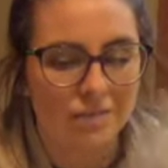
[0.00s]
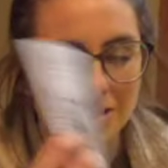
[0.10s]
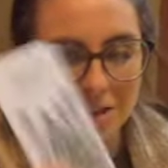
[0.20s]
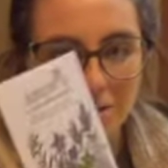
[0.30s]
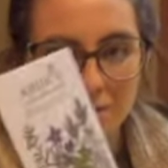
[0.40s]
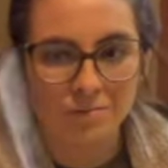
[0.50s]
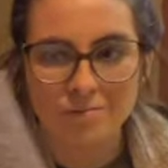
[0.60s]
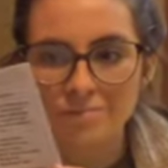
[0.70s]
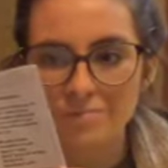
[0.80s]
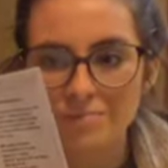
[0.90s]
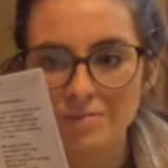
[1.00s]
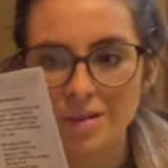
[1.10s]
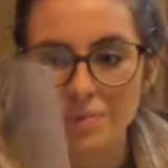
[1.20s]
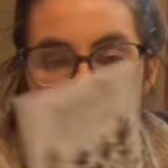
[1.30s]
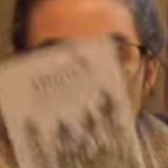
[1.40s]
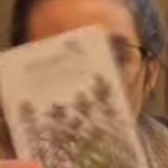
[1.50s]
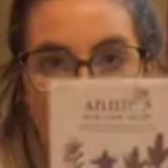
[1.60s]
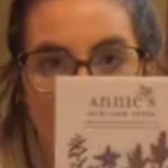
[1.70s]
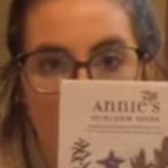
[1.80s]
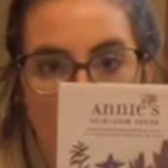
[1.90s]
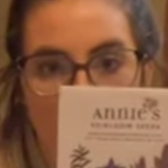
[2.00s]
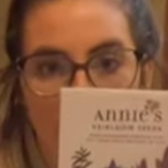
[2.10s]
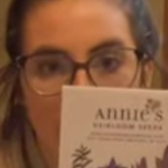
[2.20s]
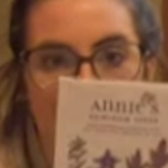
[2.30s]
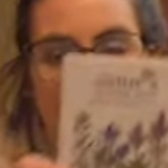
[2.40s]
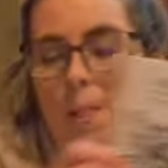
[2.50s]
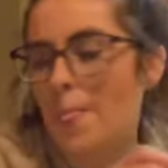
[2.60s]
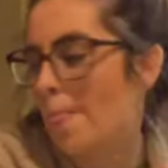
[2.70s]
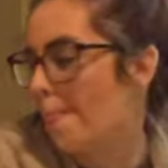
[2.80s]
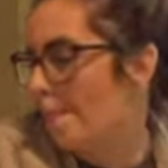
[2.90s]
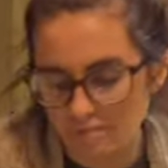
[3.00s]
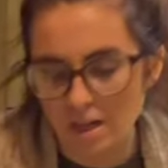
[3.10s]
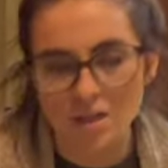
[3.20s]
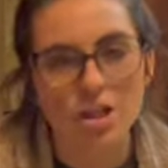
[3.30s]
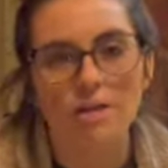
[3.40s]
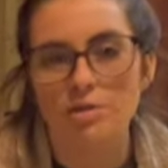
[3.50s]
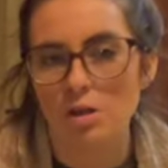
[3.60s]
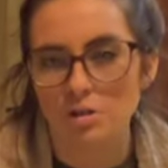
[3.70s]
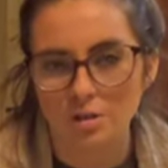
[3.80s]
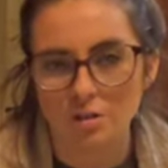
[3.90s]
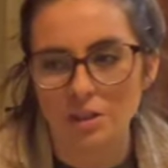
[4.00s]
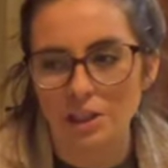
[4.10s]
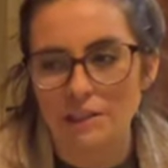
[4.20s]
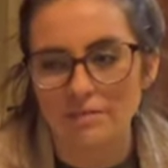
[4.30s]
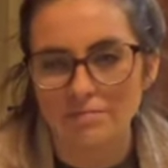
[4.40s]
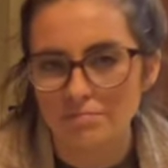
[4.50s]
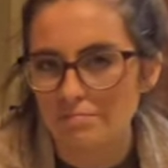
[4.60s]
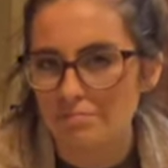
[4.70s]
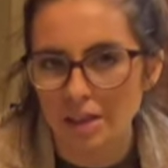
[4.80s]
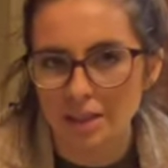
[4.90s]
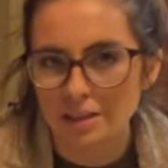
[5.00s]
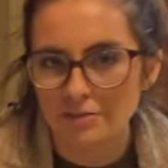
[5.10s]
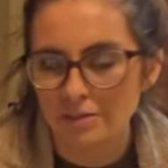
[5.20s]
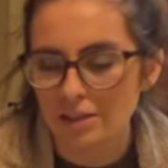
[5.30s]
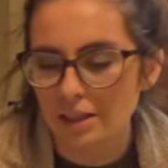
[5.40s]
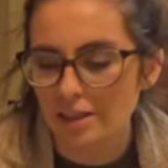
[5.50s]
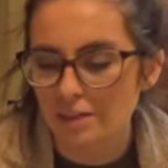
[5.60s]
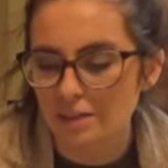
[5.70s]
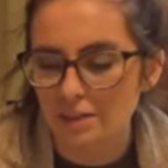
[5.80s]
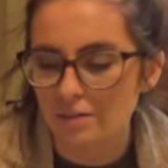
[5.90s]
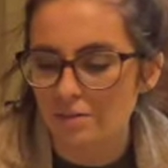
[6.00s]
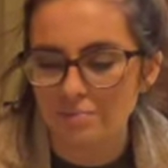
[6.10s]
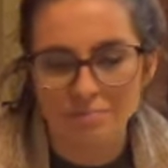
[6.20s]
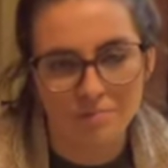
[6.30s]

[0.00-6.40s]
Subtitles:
So I'm gonna give that a try. And chives are also good on different things, so